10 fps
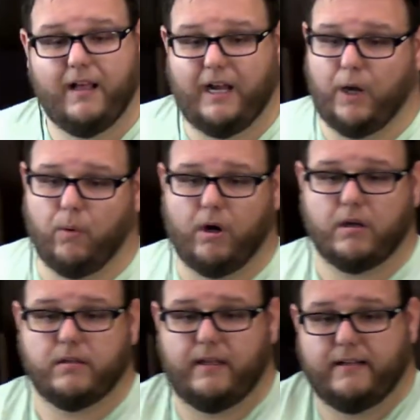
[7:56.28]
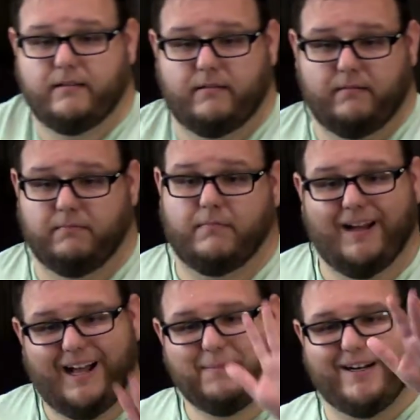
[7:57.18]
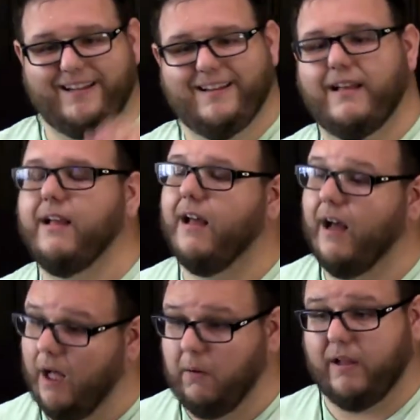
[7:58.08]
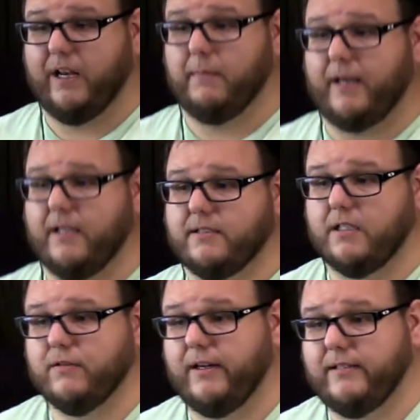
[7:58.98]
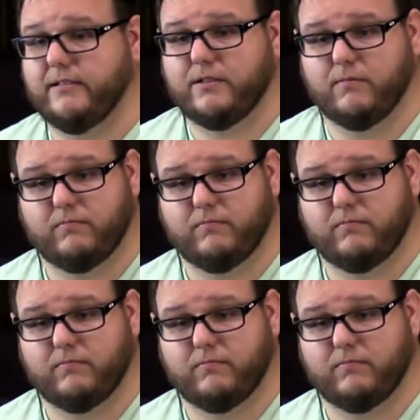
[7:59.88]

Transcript: I walk like, hi, buddy. I walk like anybody else does, right? just